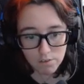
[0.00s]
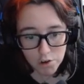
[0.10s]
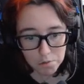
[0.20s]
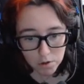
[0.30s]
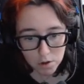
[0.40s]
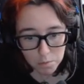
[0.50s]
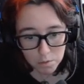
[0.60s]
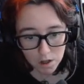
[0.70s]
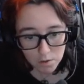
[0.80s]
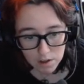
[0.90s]
Furthermore,
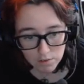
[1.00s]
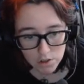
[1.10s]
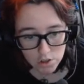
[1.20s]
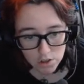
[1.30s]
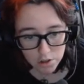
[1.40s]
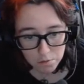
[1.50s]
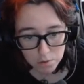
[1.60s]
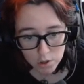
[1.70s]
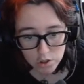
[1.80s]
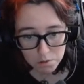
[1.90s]
are we even sure that a
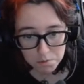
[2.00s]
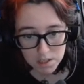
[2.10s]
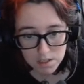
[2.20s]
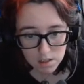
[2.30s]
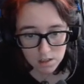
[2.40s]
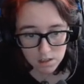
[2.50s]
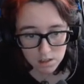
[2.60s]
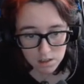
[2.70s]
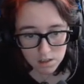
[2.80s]
murder took place here?